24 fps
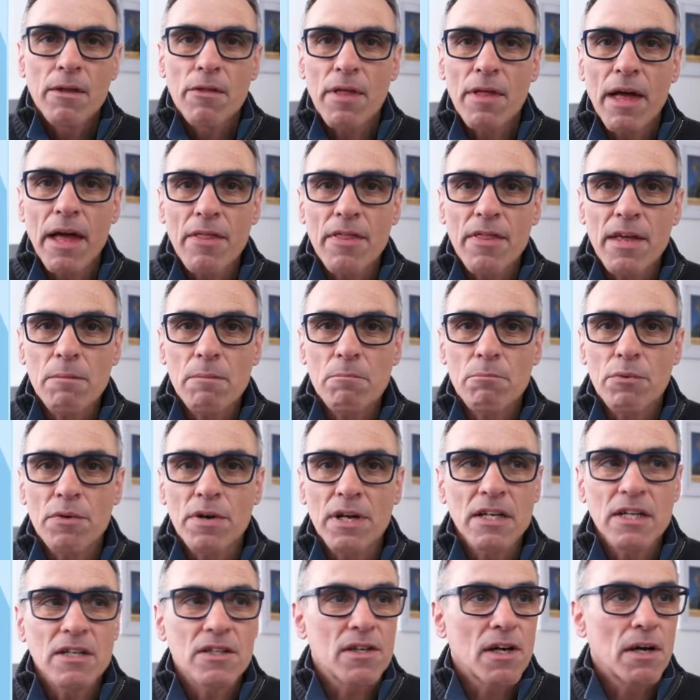That then
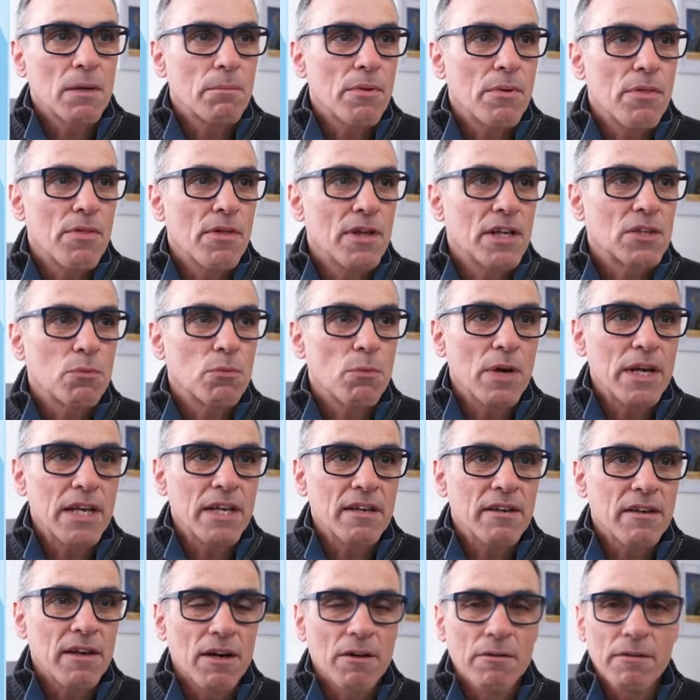brings up this
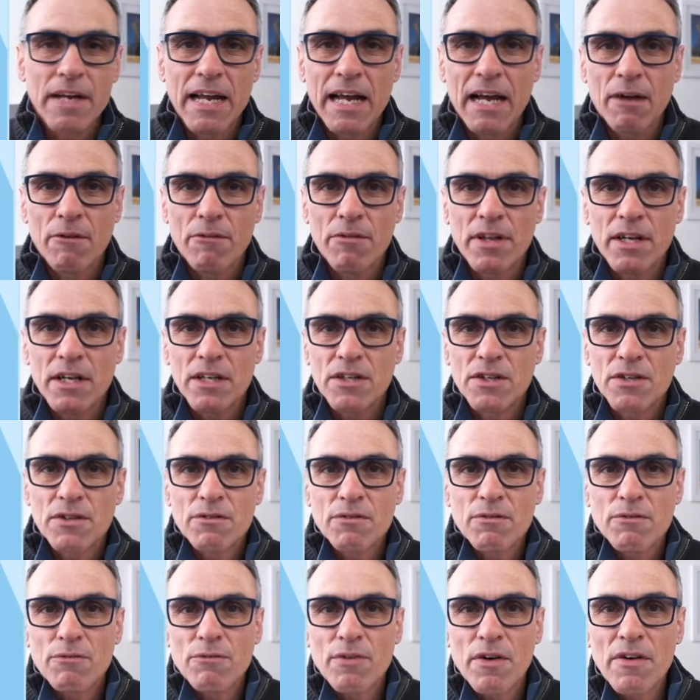window. Now there's
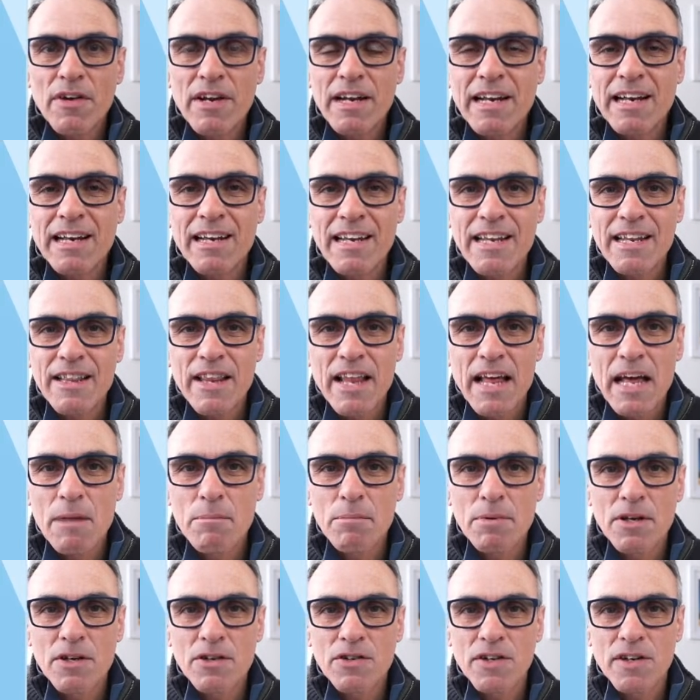very little in there
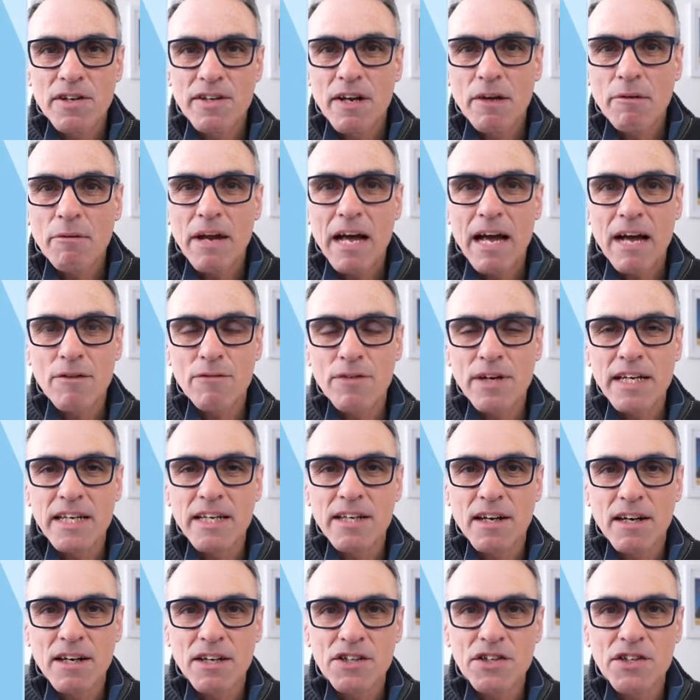because I don't have a
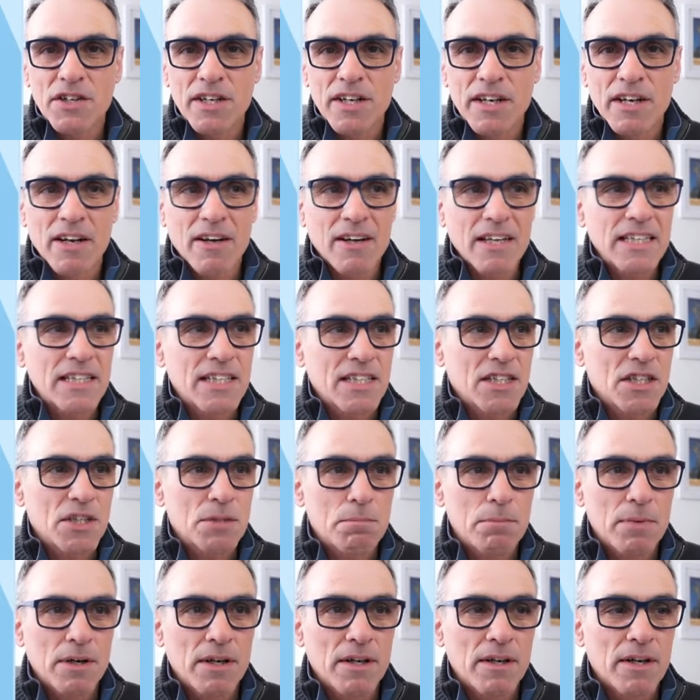ColorCert license,
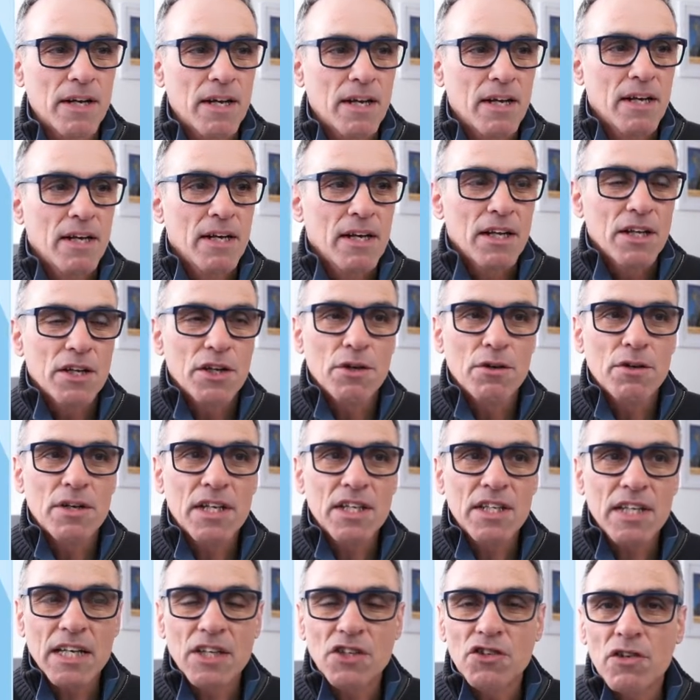but you'd
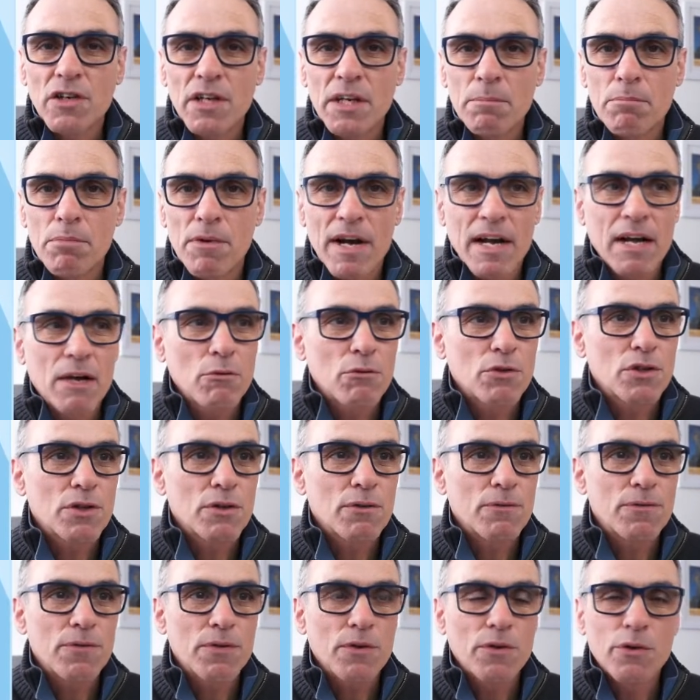essentially browse
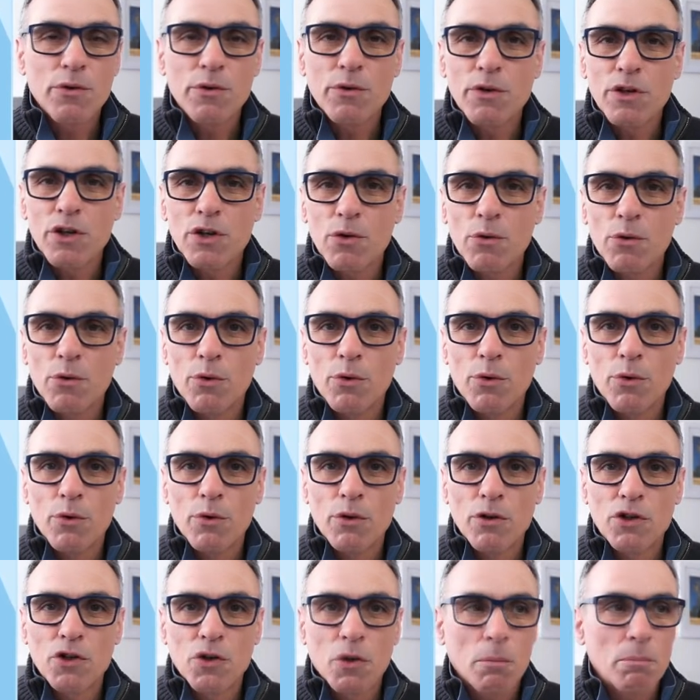for
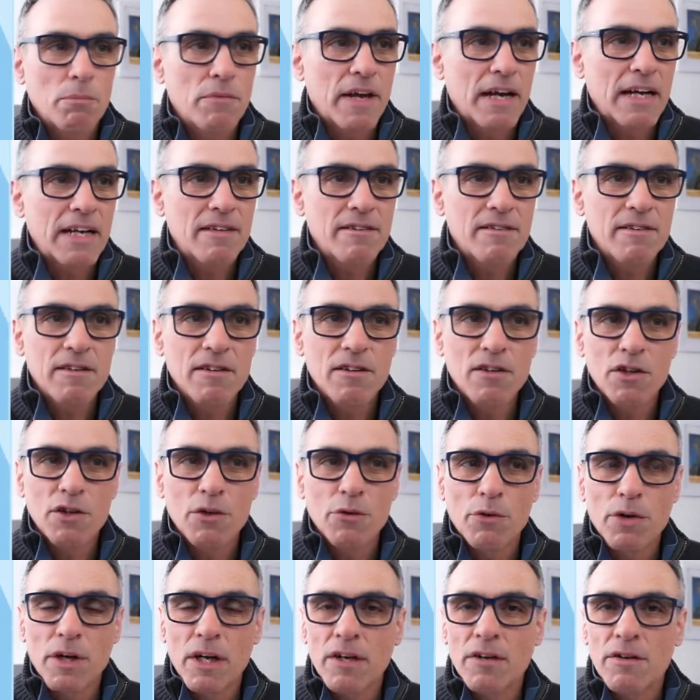your job data that
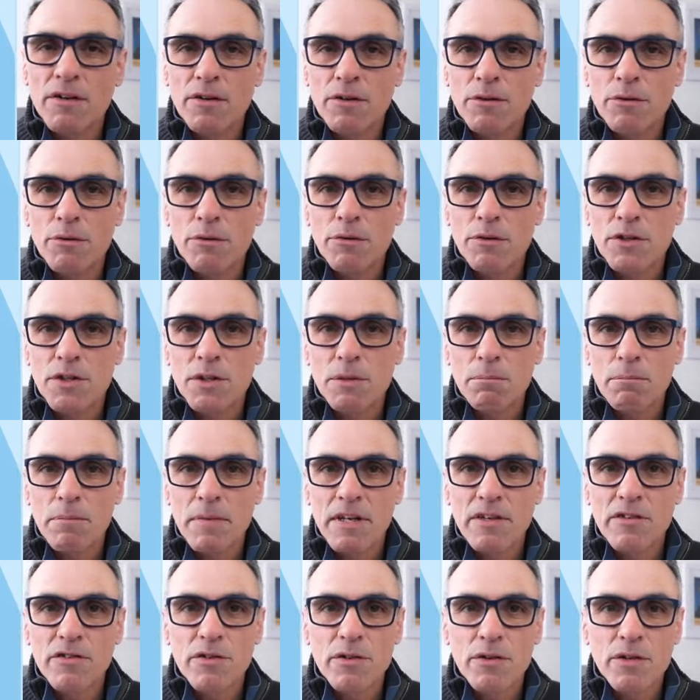you're going to
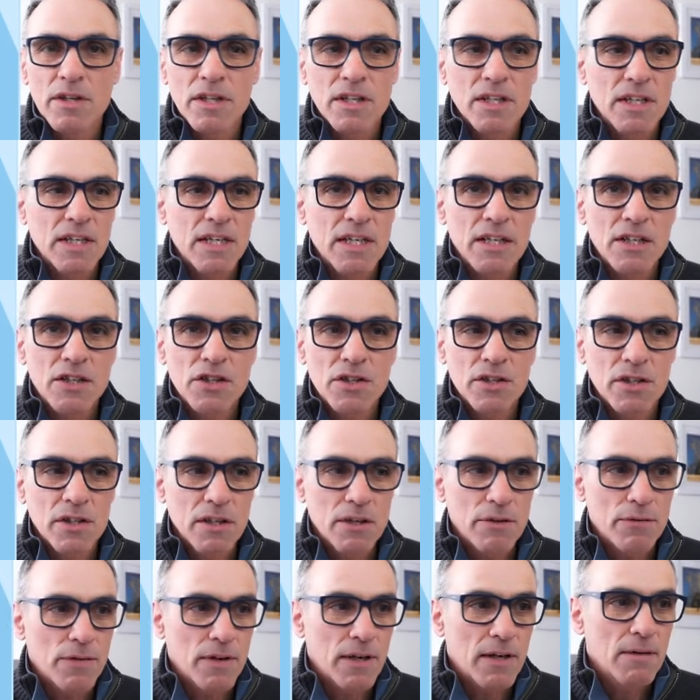submit to the
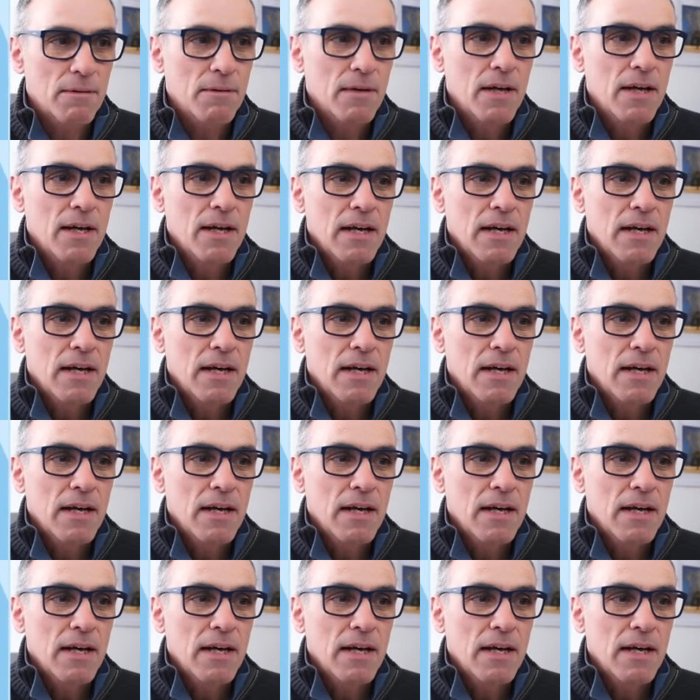server